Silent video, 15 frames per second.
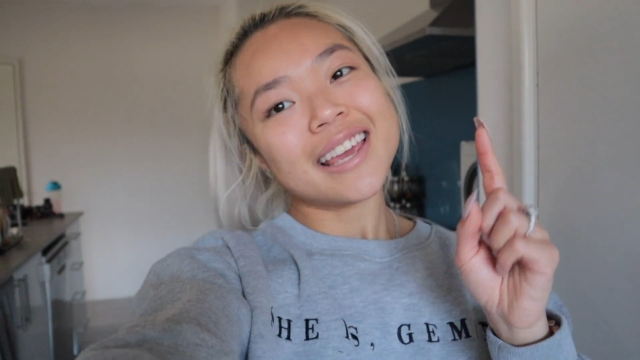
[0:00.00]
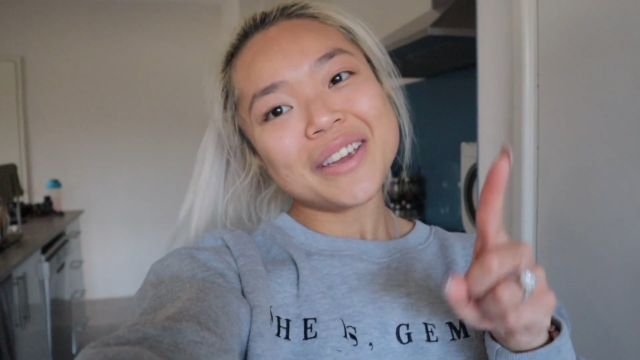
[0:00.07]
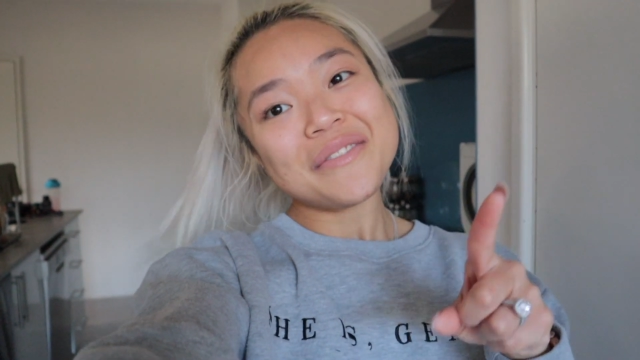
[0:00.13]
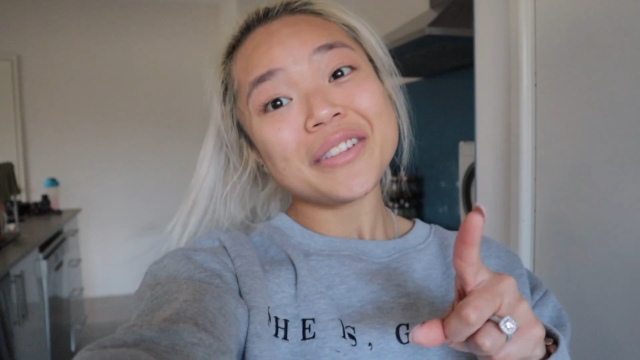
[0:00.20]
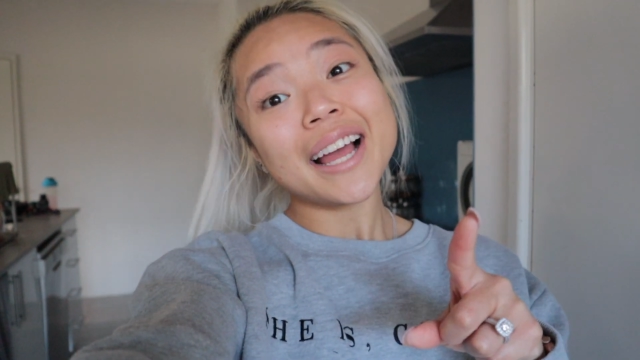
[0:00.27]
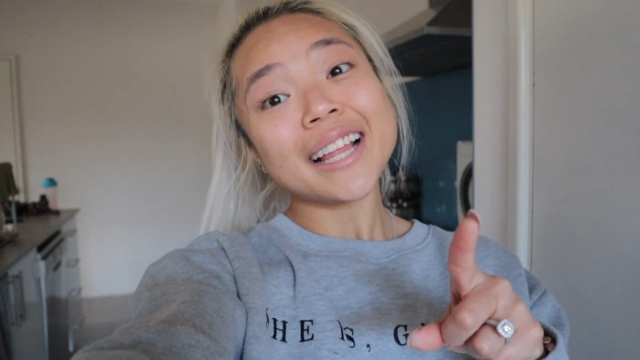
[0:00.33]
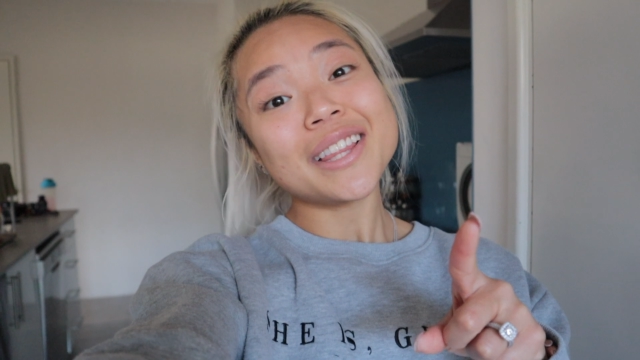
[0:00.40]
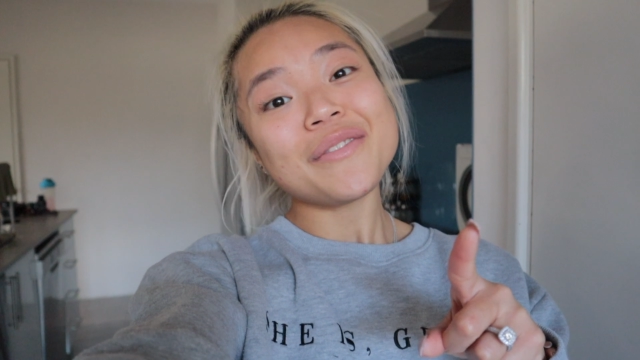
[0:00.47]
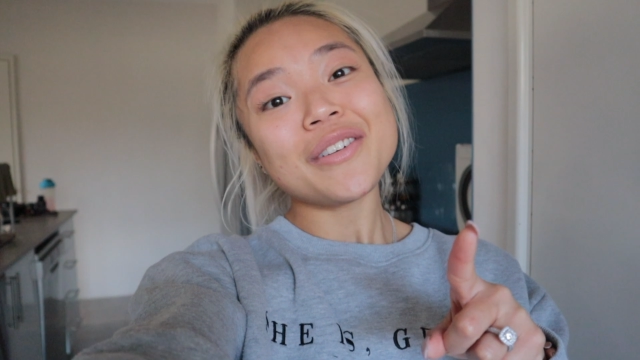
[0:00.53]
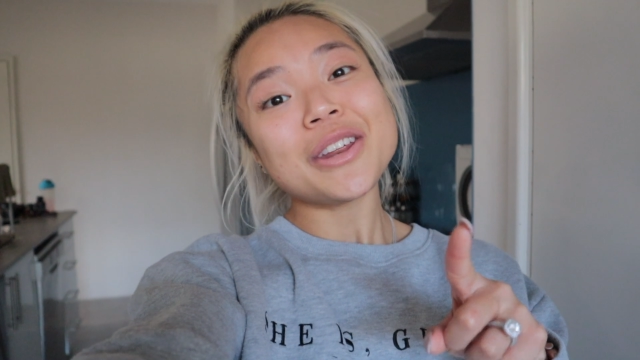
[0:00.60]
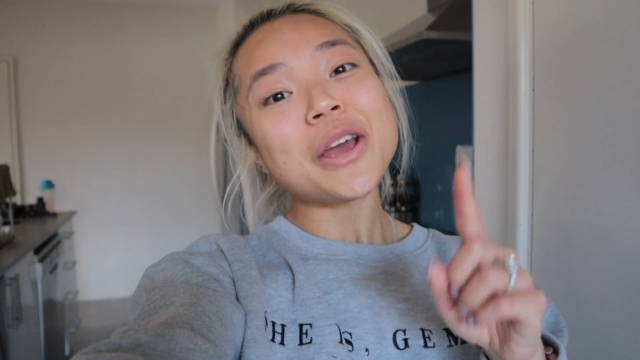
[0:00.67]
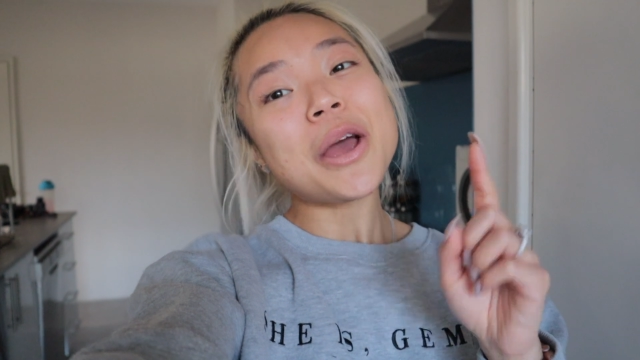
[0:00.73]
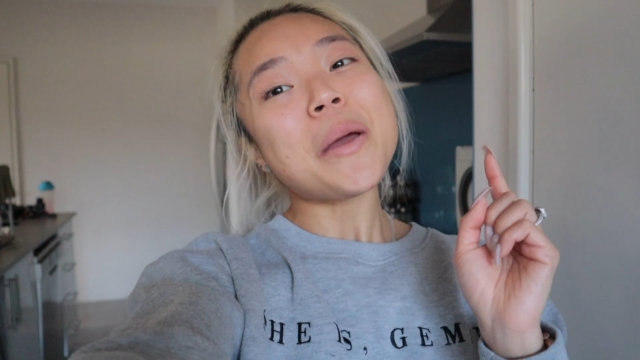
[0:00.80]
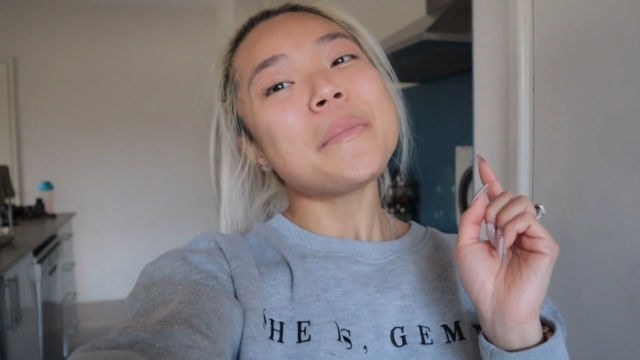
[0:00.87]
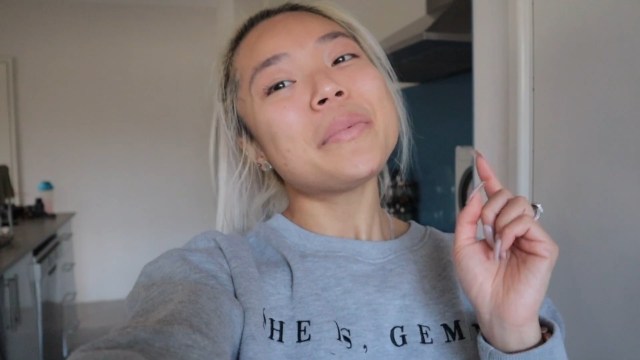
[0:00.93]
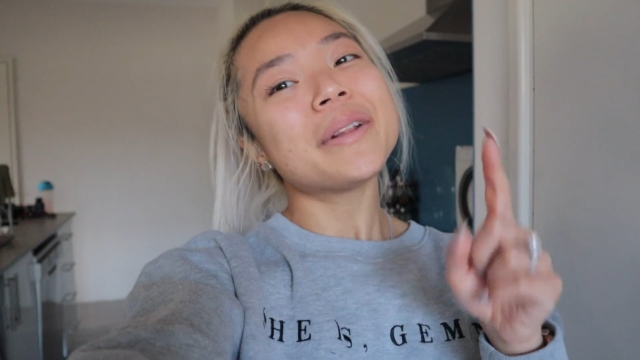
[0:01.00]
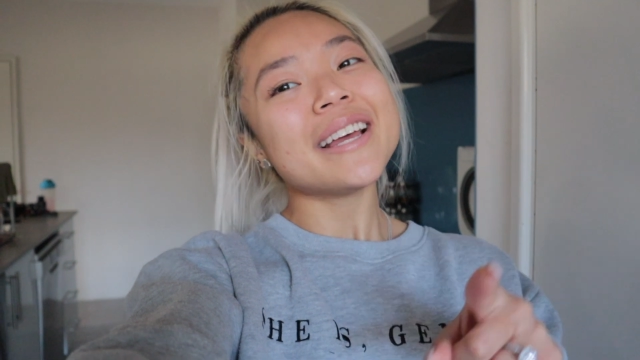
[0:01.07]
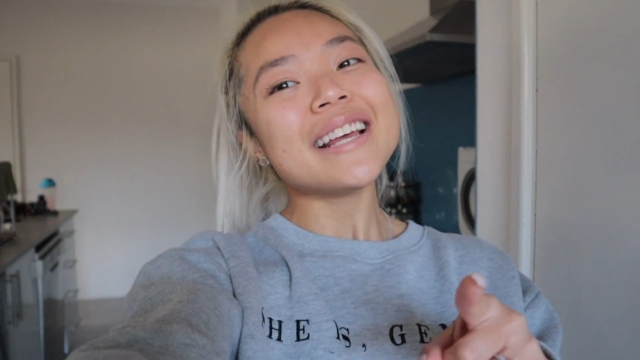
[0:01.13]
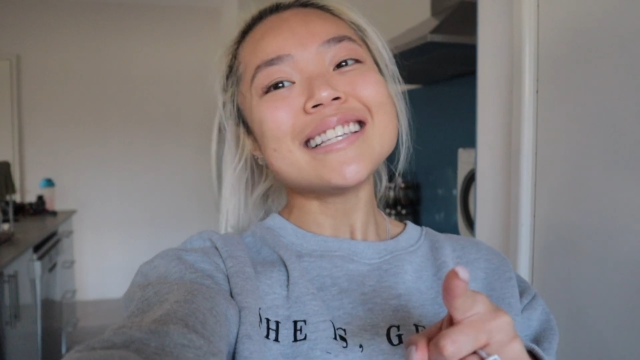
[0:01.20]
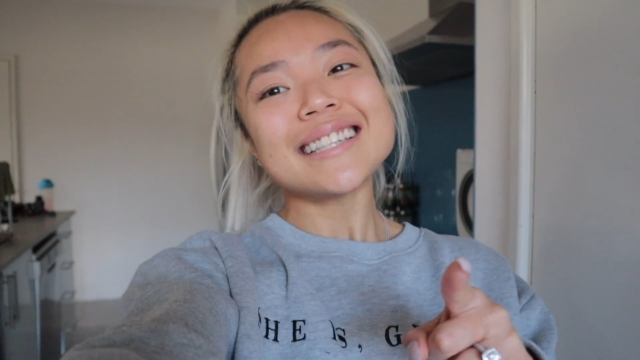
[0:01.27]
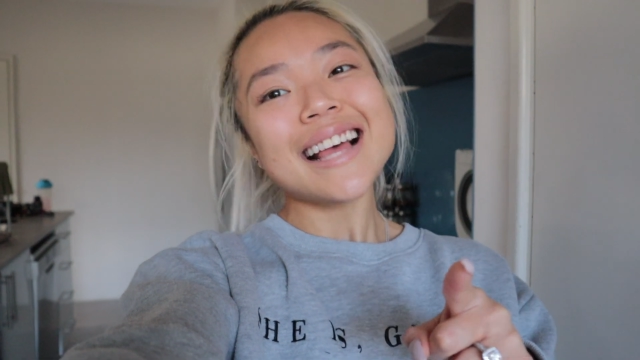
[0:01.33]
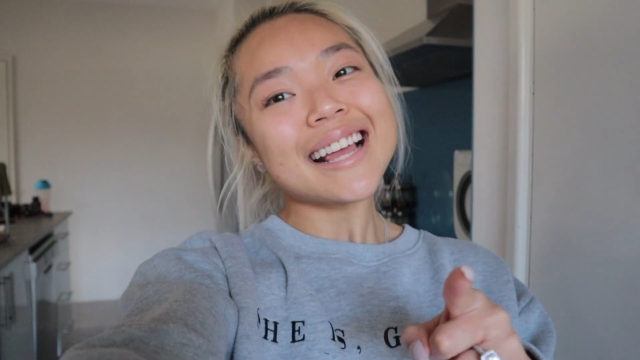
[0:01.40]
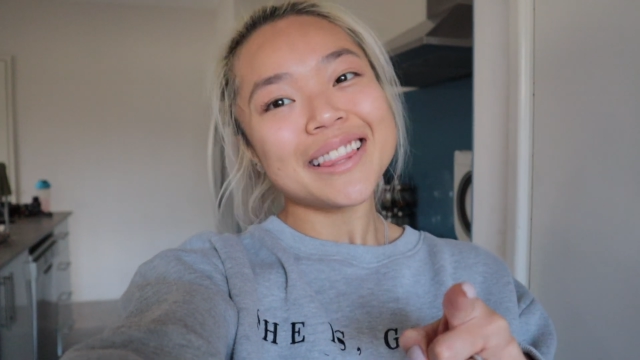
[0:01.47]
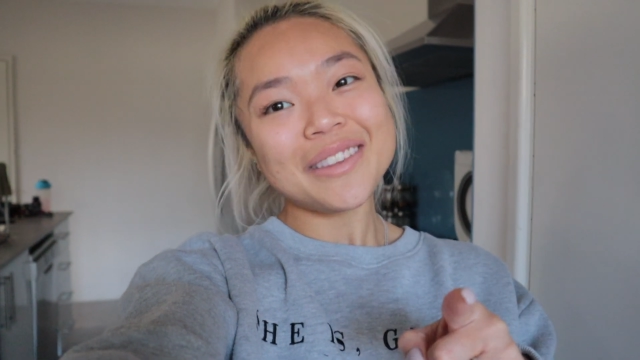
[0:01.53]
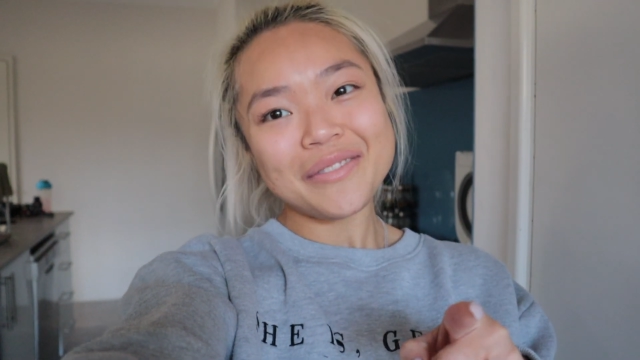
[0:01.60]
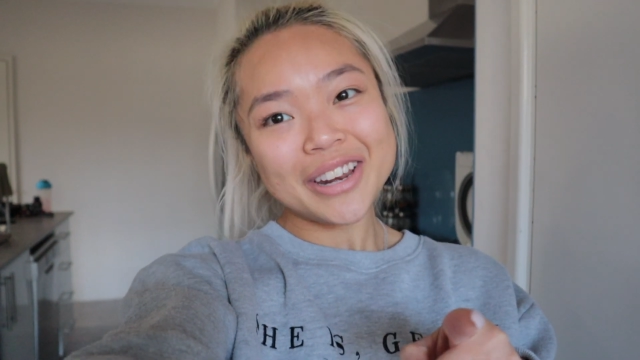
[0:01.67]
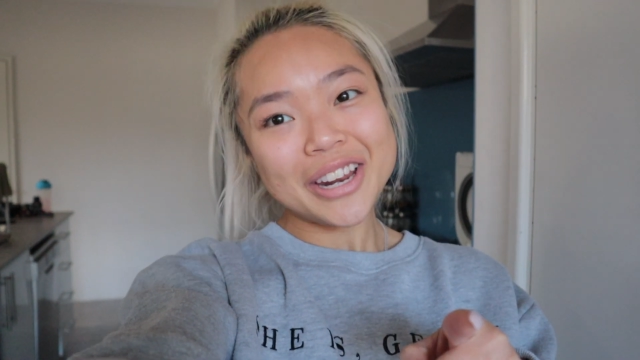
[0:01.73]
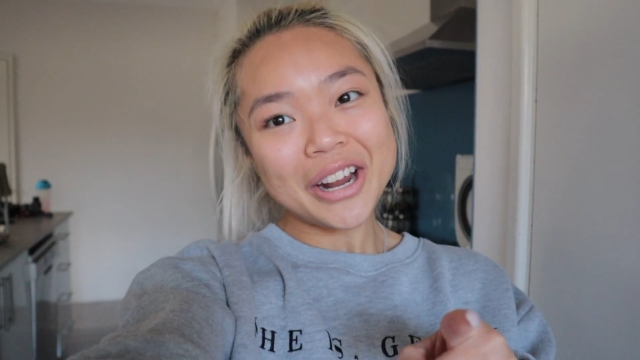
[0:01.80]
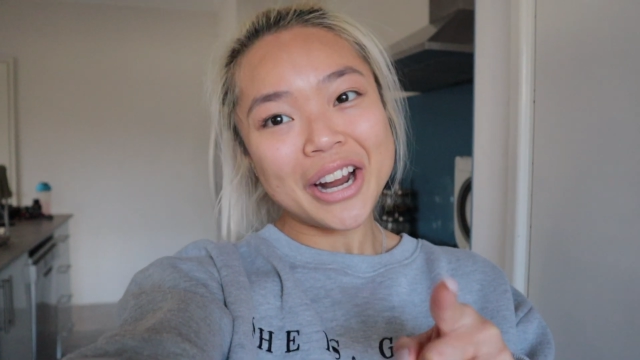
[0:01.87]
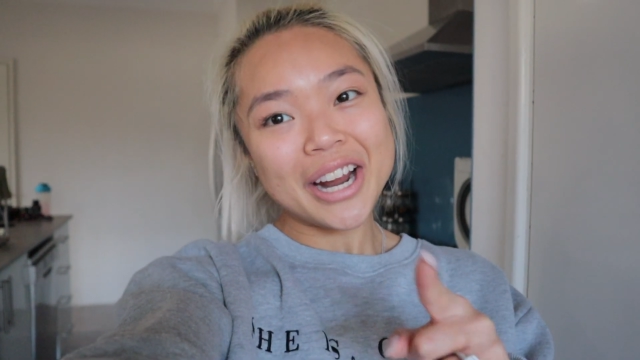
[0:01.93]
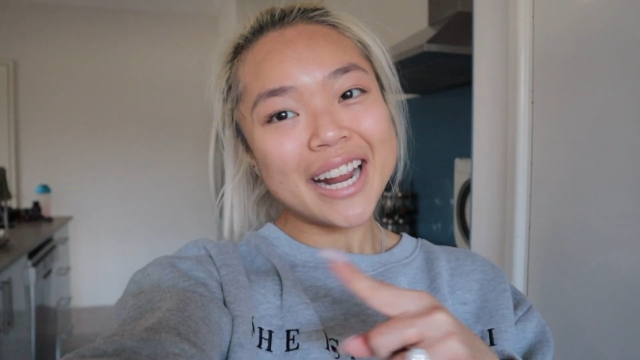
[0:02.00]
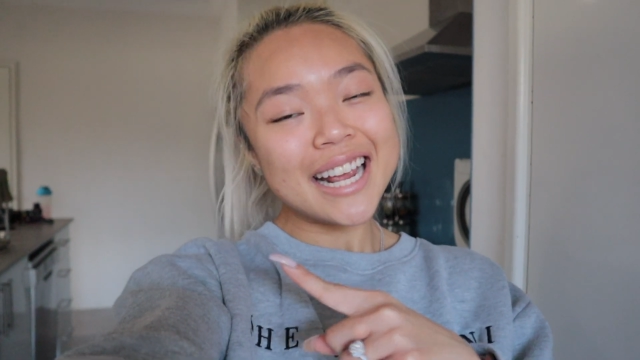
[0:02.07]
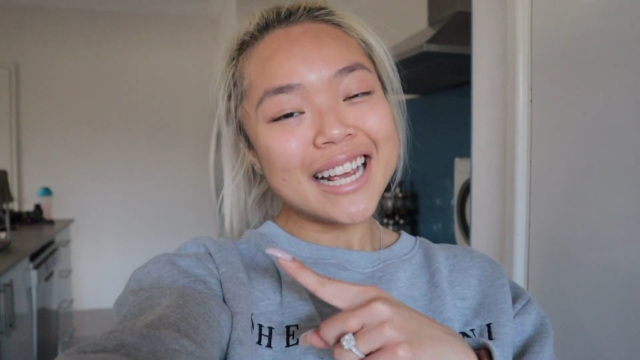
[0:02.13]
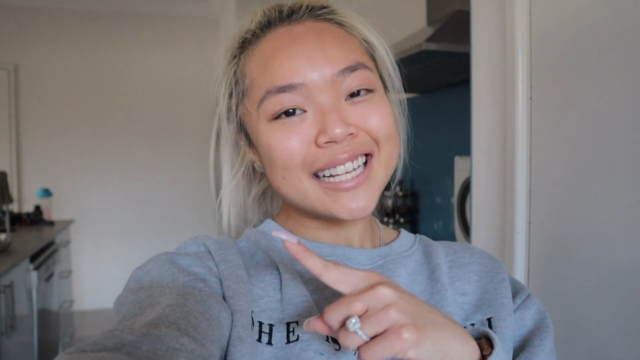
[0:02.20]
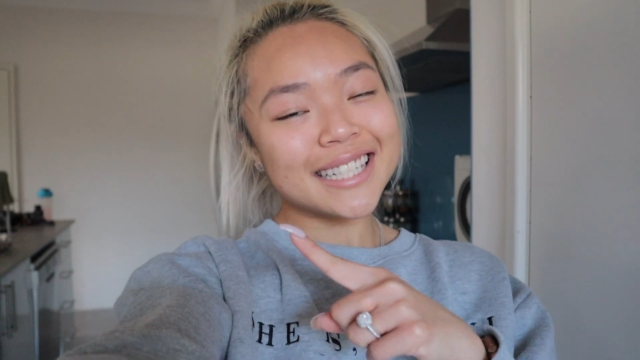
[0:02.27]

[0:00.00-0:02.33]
if you like the video, please like the video,